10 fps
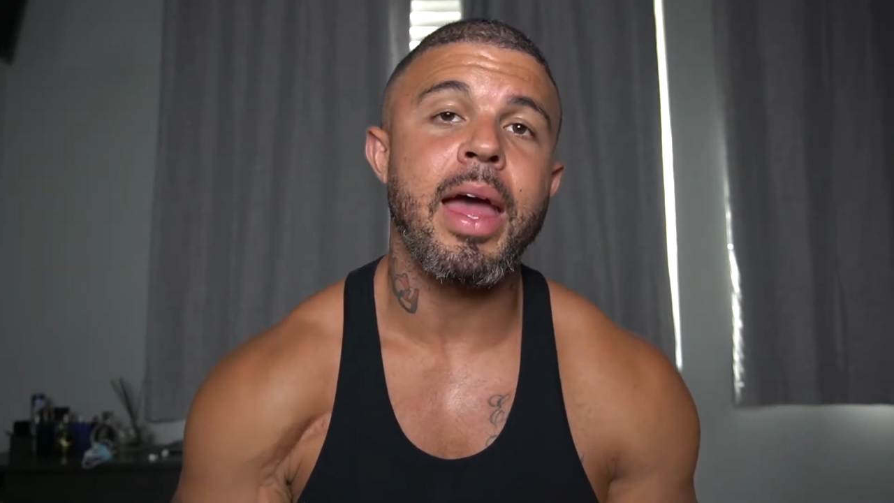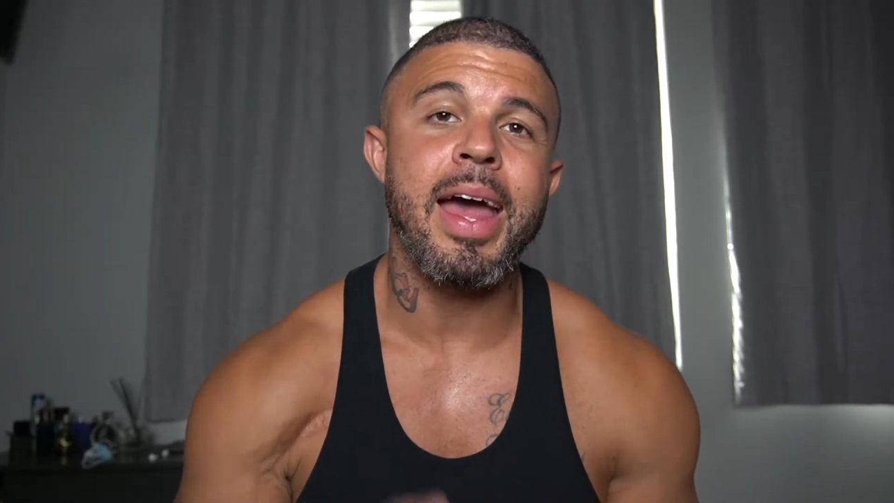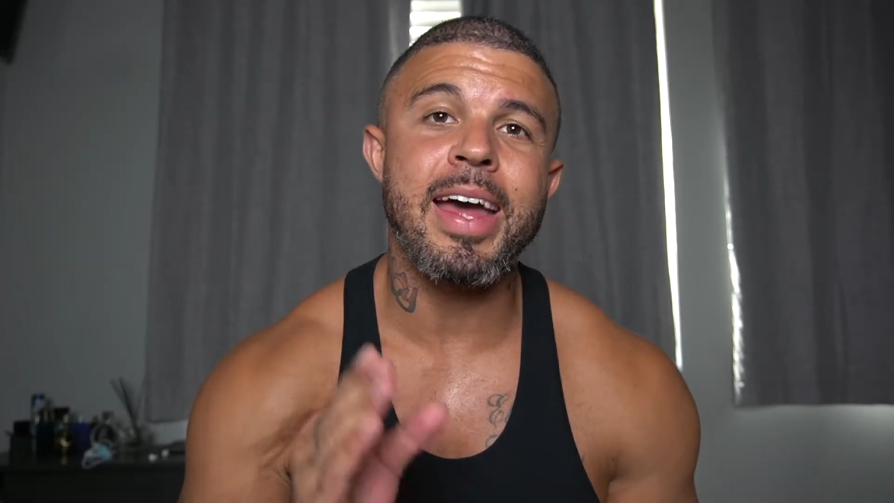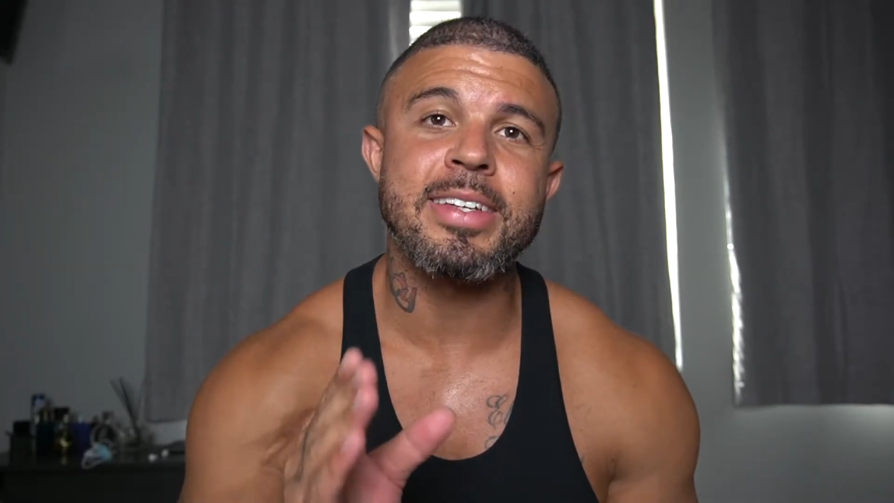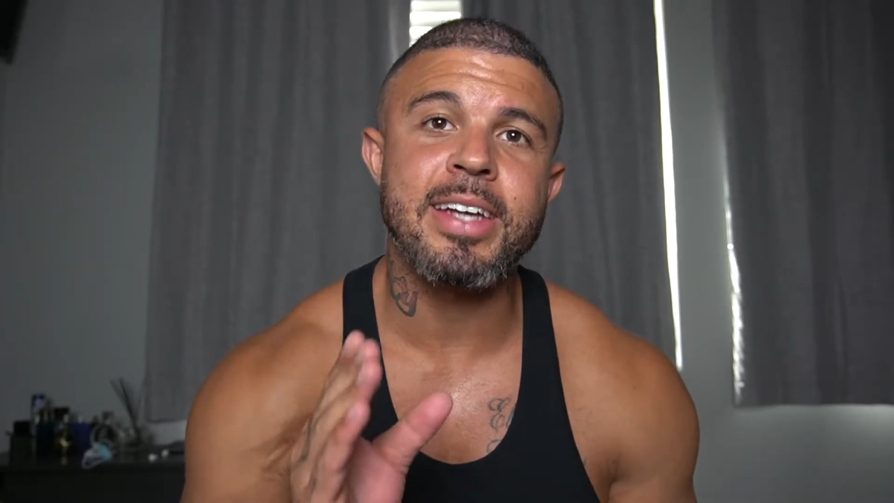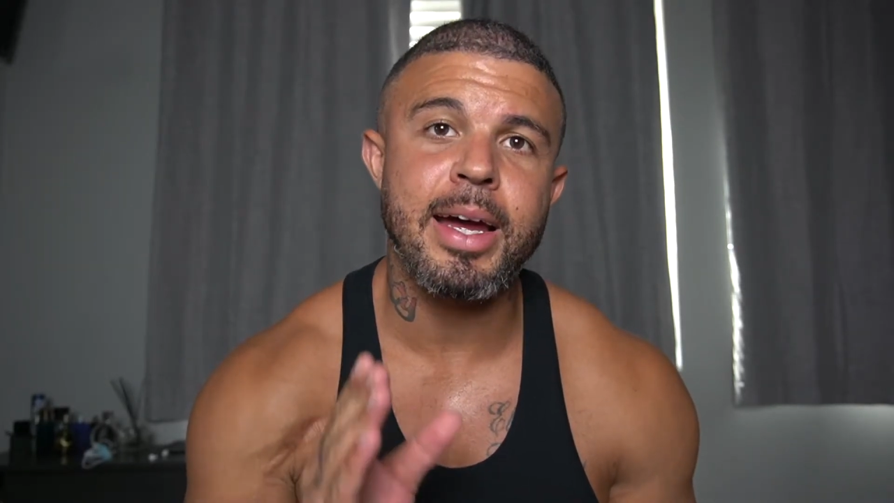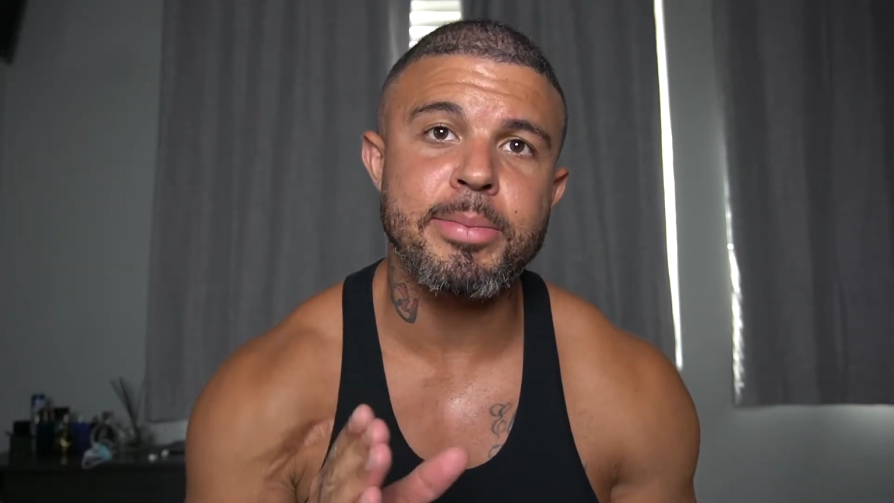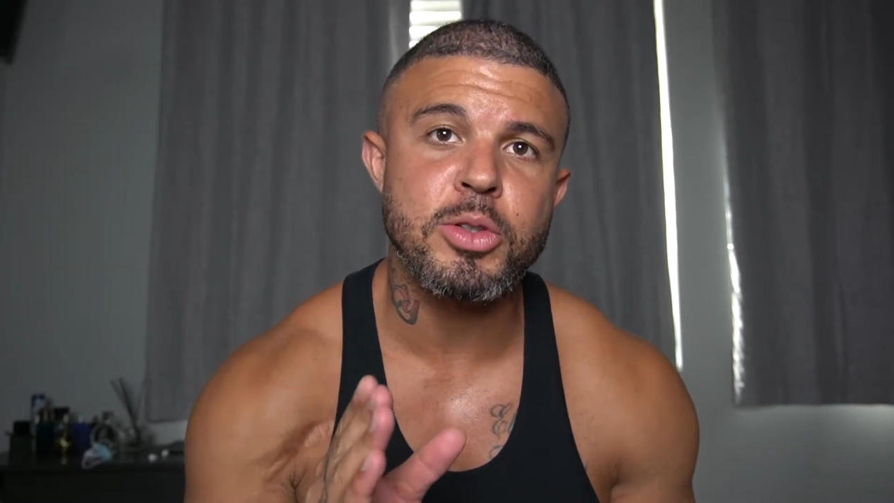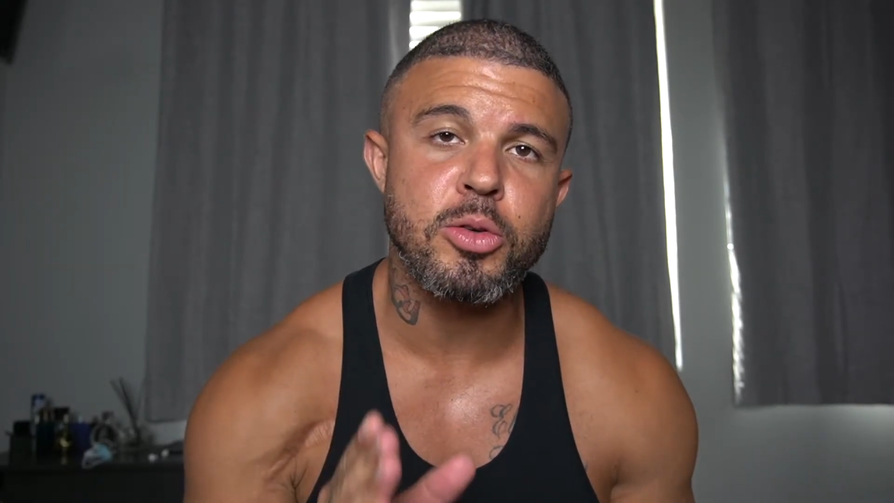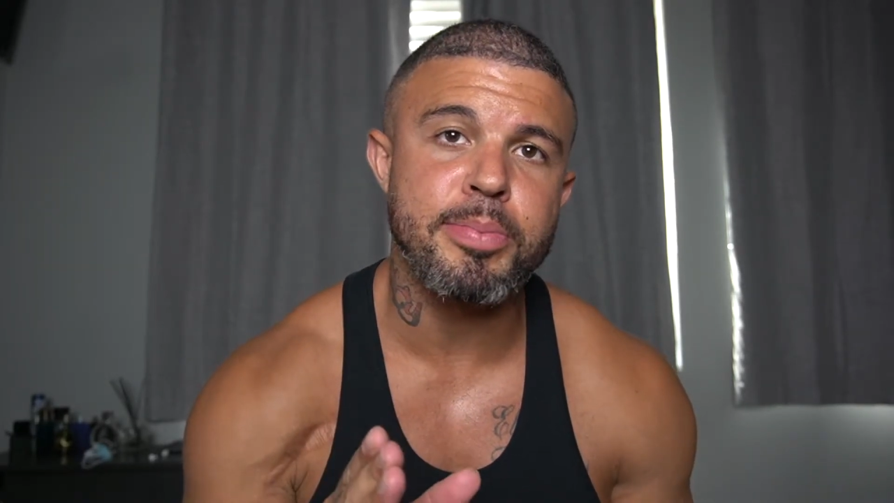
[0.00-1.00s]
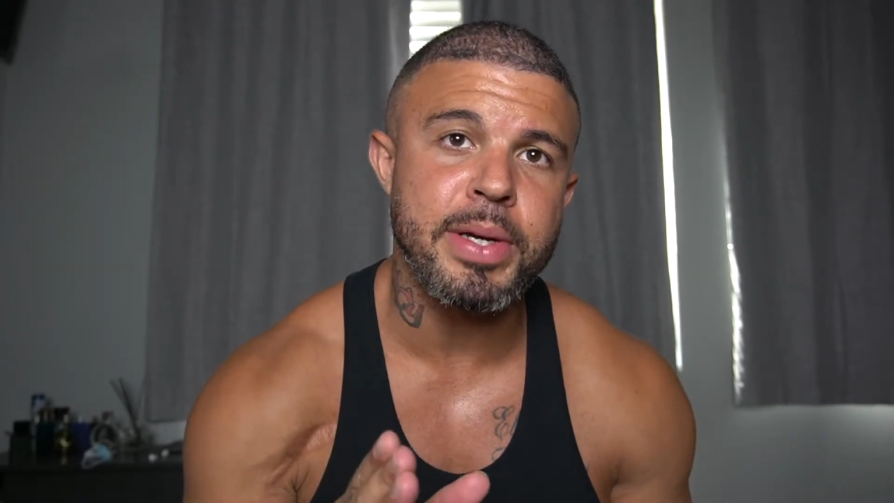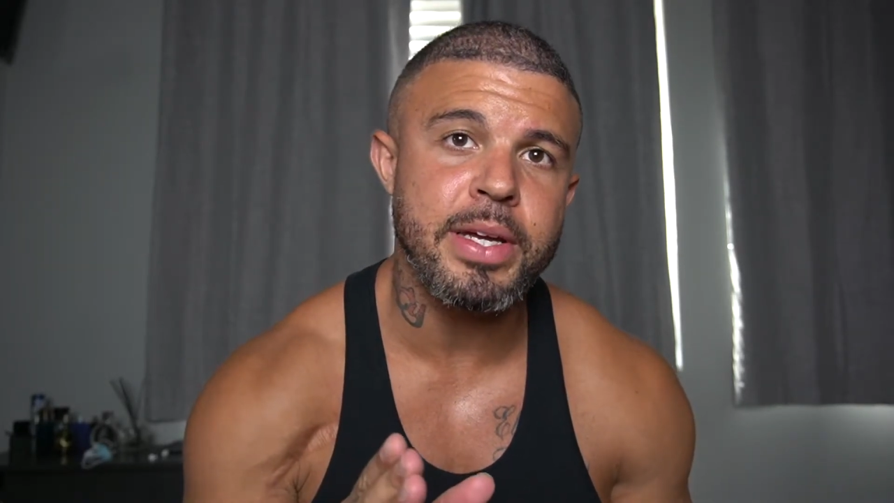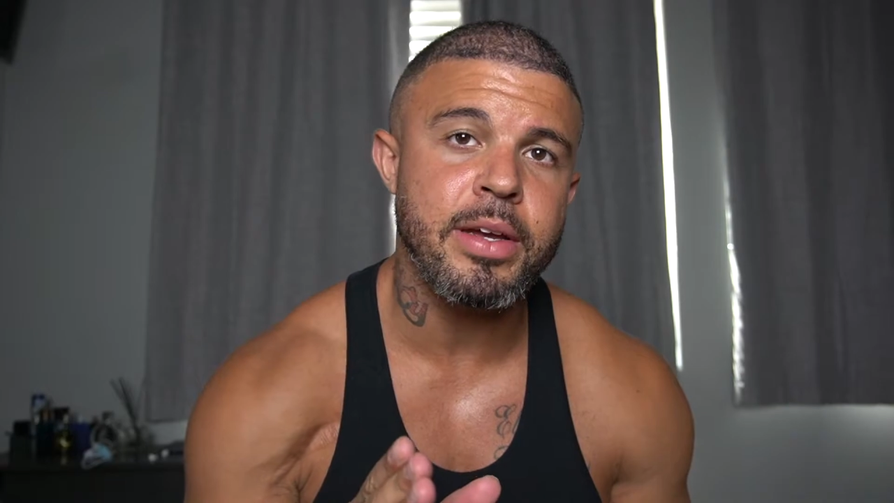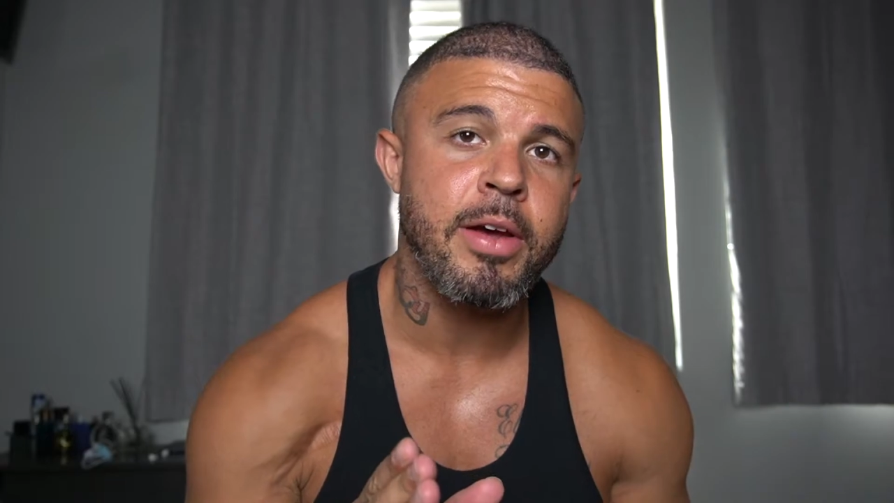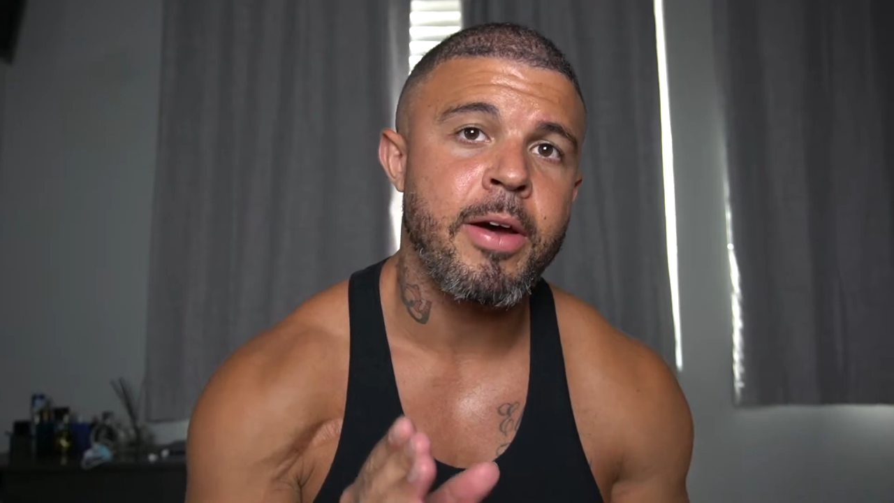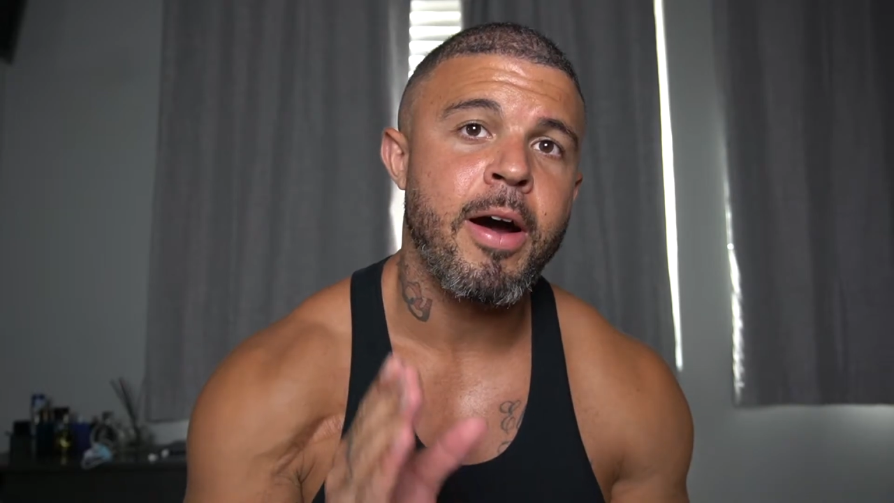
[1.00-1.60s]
and type 2B